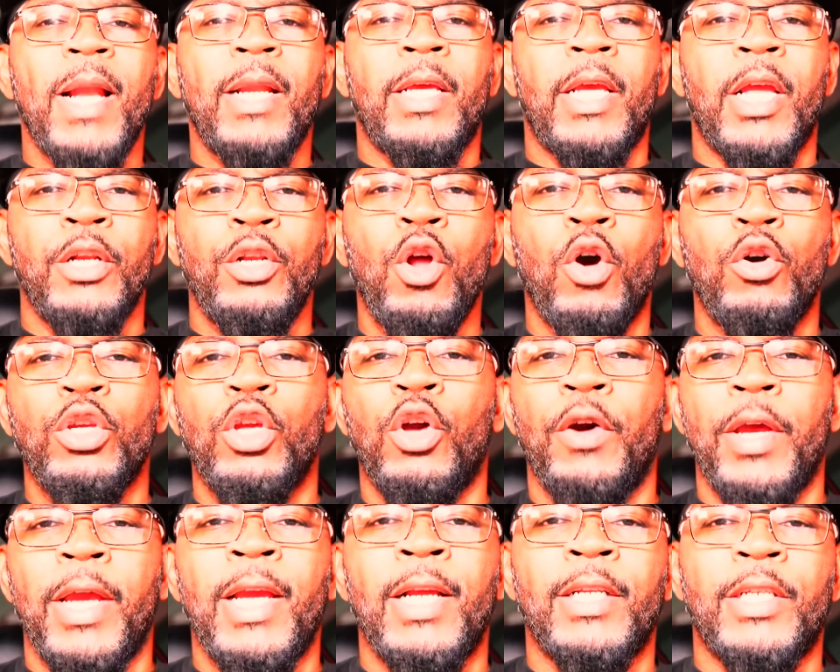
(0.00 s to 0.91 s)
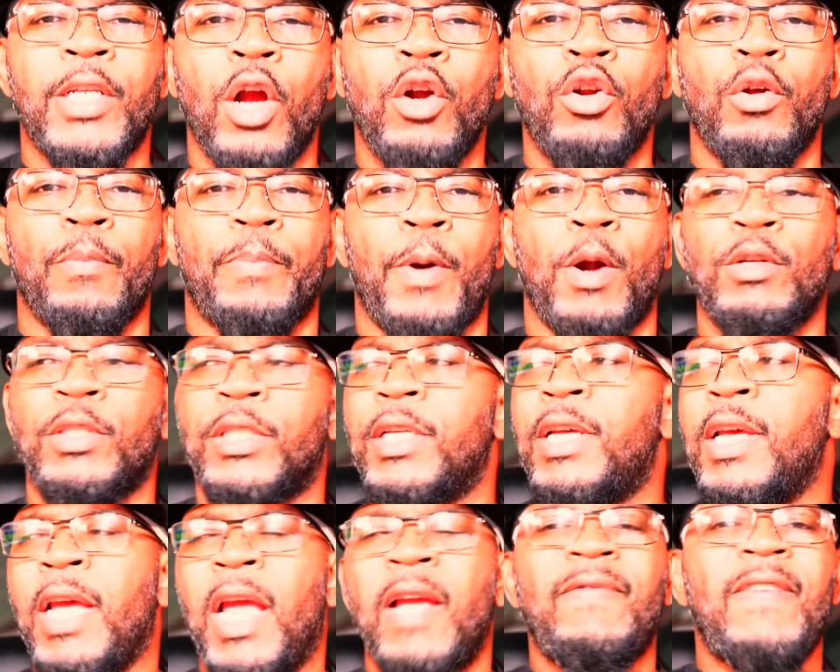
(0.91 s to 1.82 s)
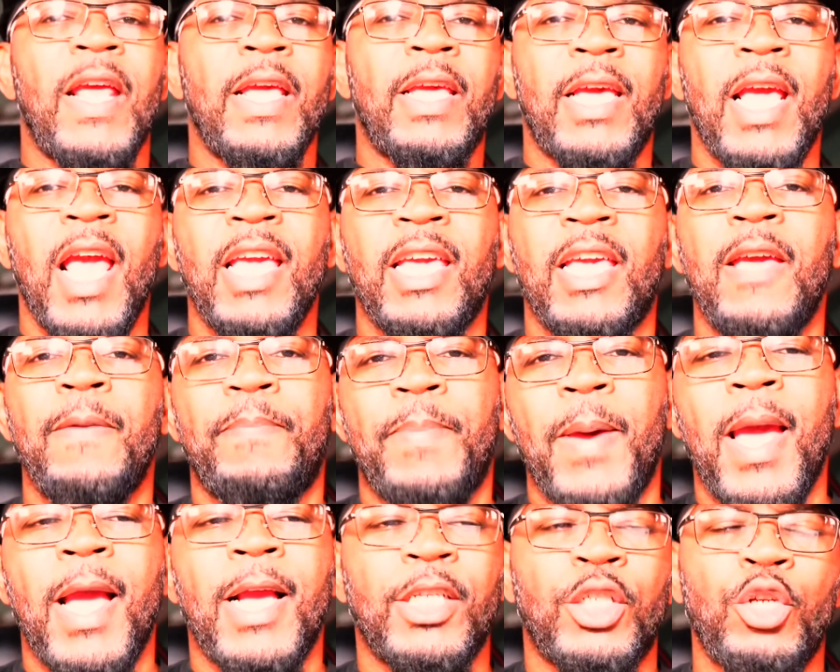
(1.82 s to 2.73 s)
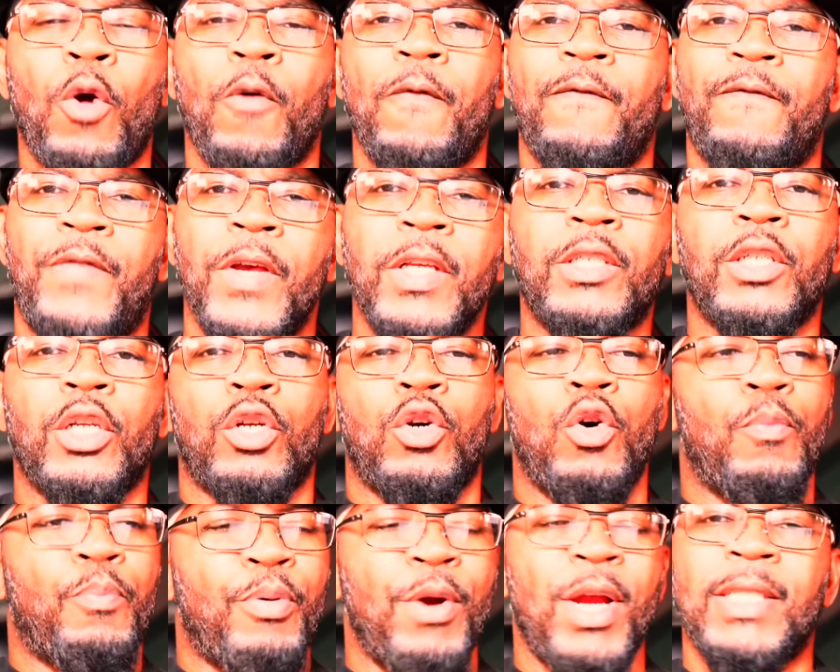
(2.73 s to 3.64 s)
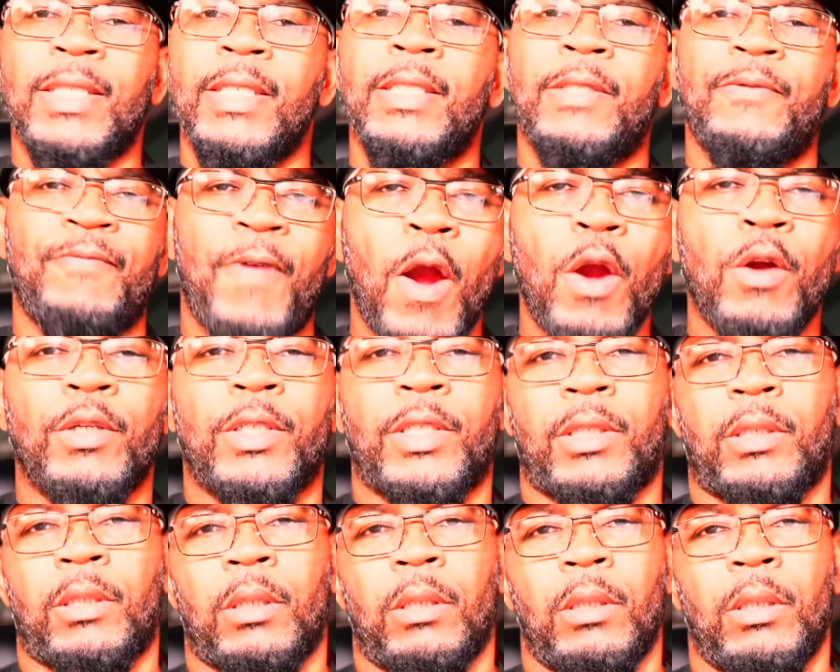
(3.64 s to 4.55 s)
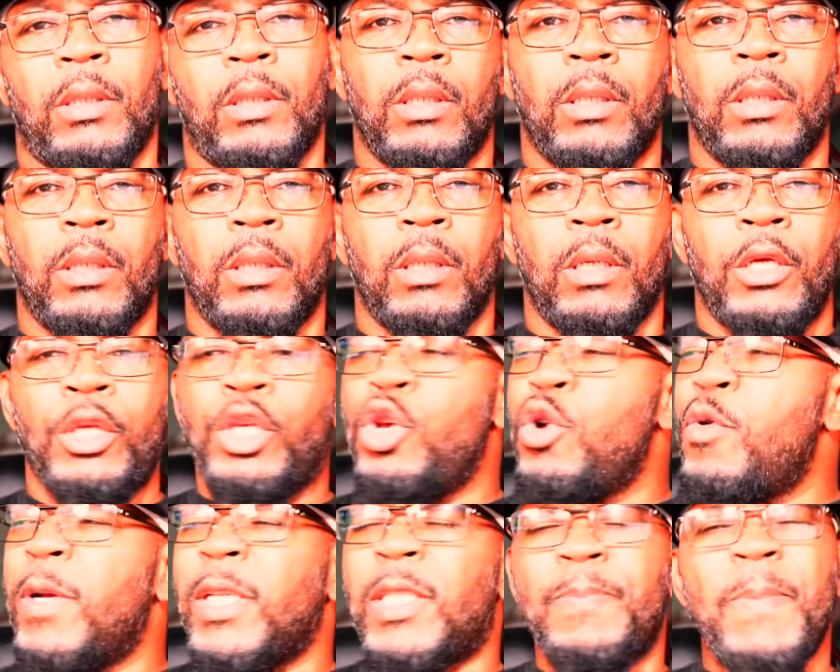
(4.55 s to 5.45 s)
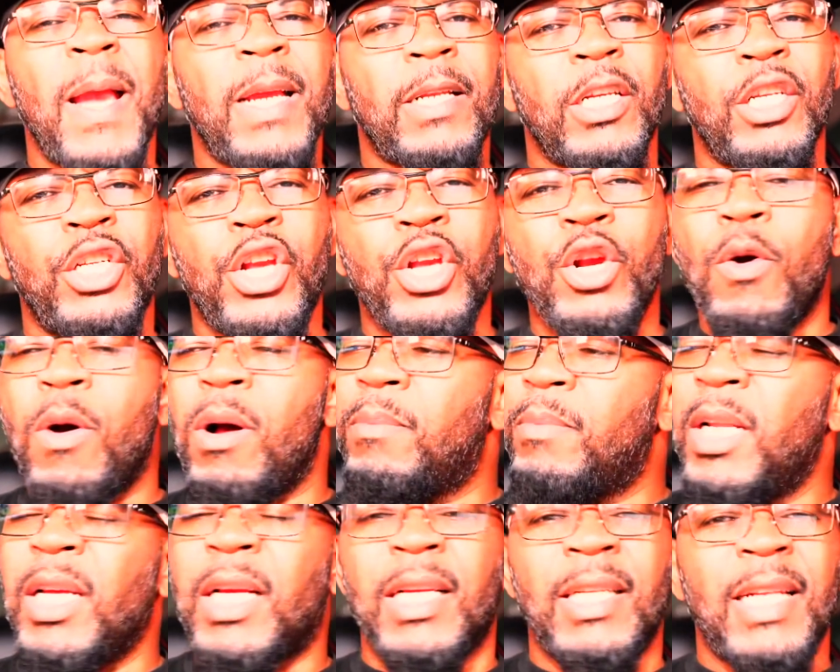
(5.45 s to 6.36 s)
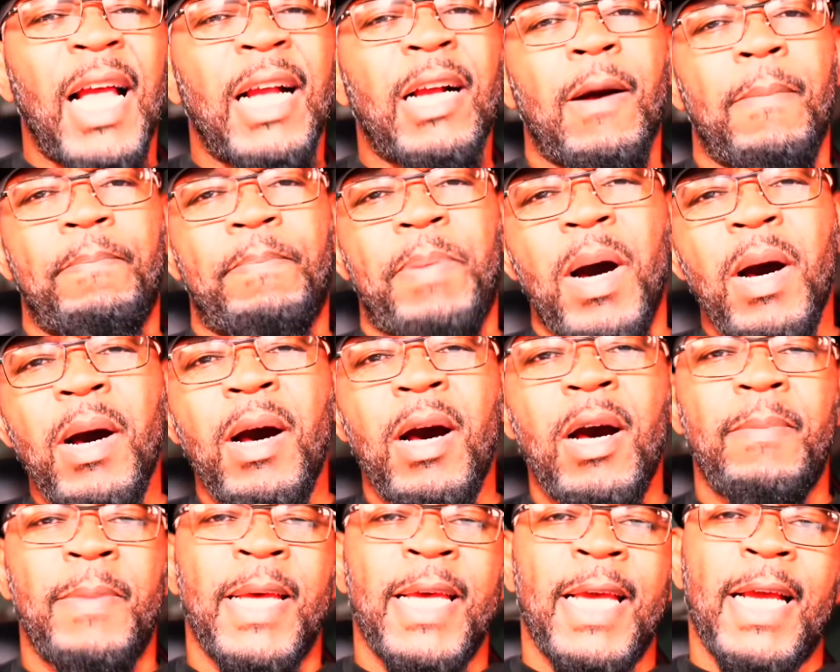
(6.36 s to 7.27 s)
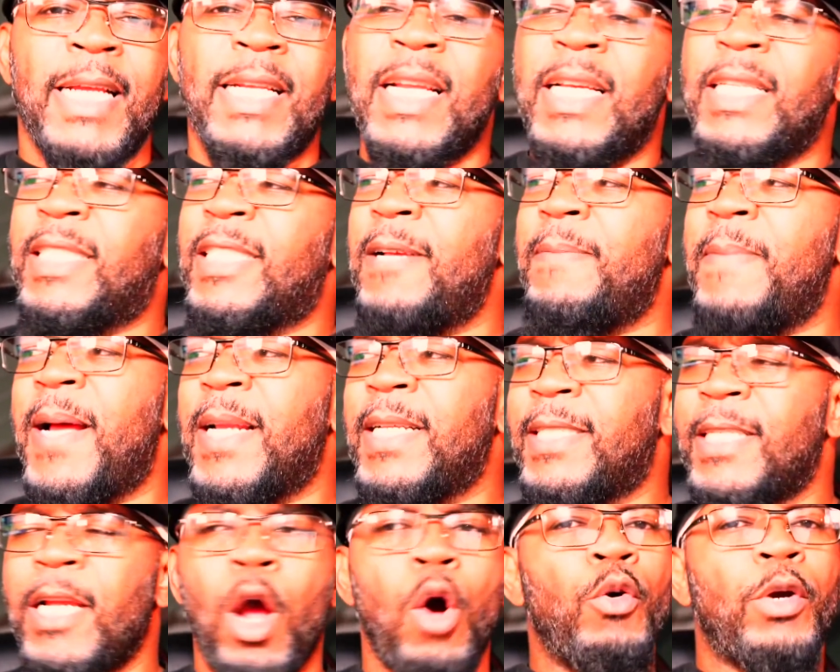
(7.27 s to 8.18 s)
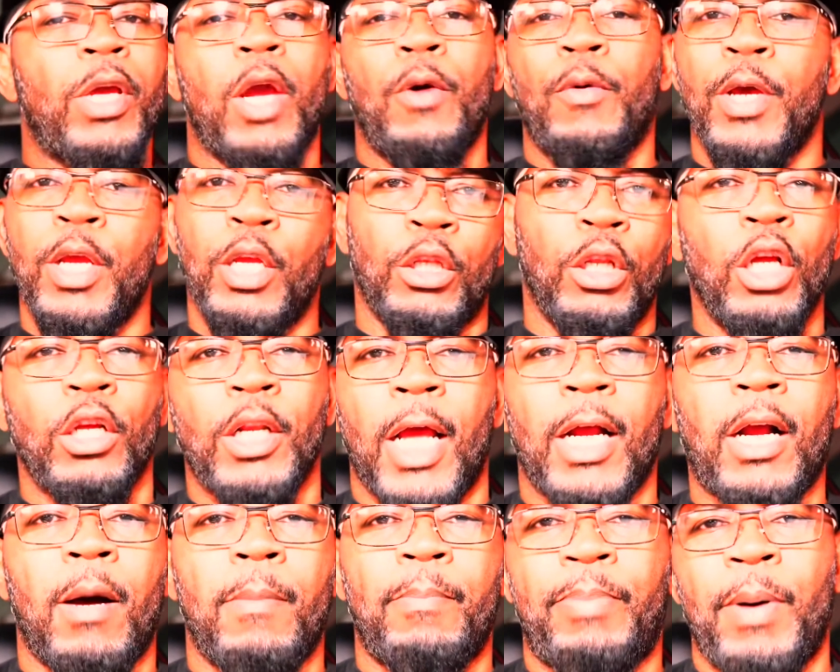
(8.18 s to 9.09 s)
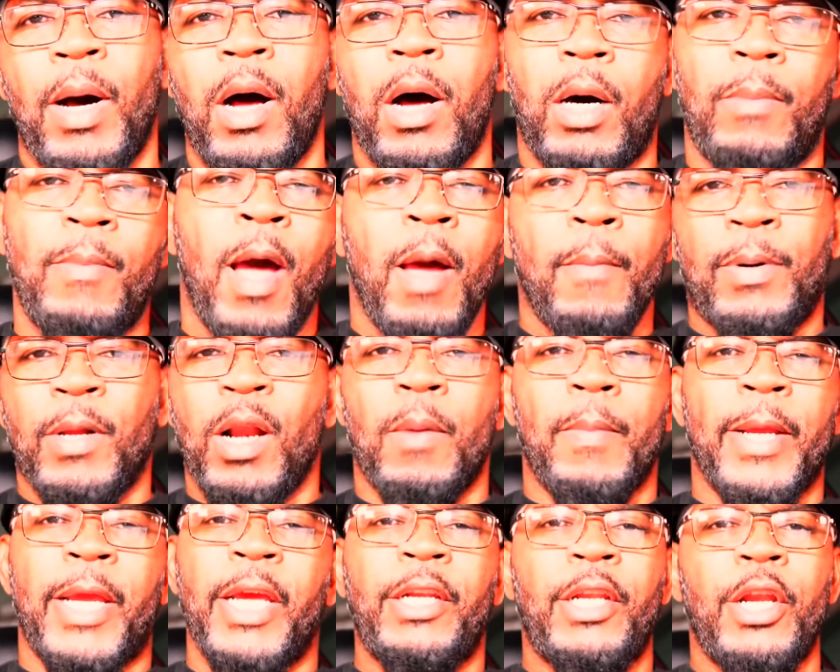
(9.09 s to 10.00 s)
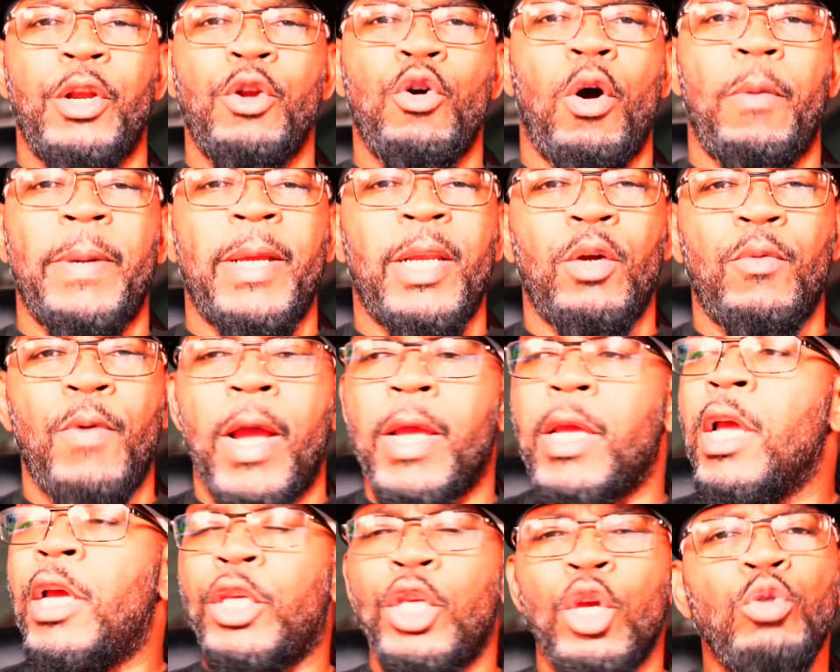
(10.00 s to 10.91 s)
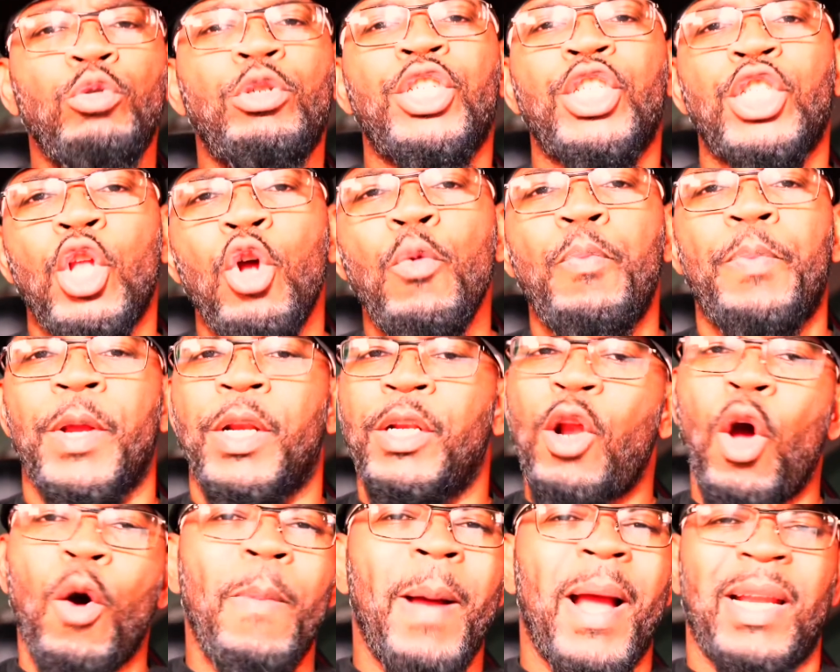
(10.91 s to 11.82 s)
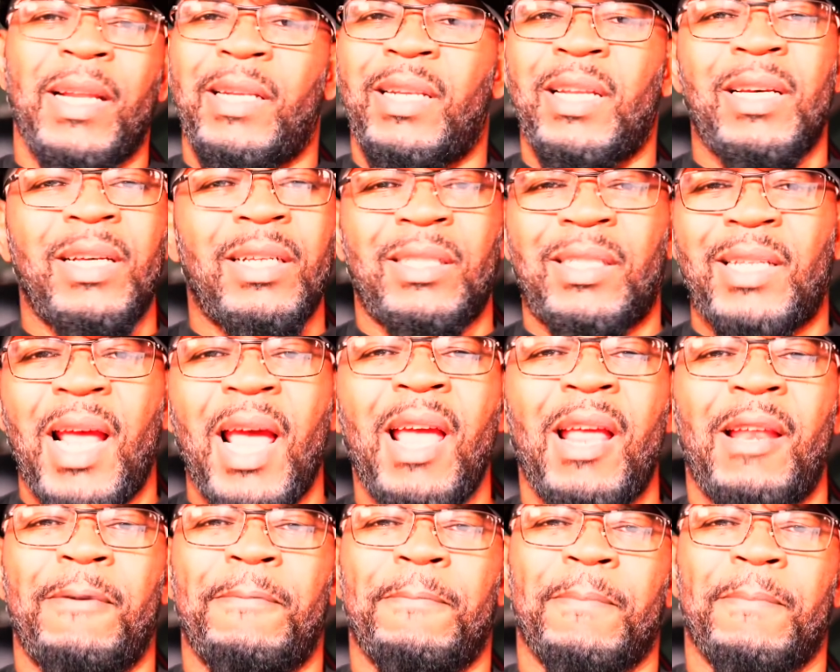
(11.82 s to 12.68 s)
can know your internal person if they can't get past your physical presence first. You expect to show up looking like a bum and then somebody say, okay, well, he looked like a bum, but I'm gonna get to know him anyway. You stupid. Nobody does that.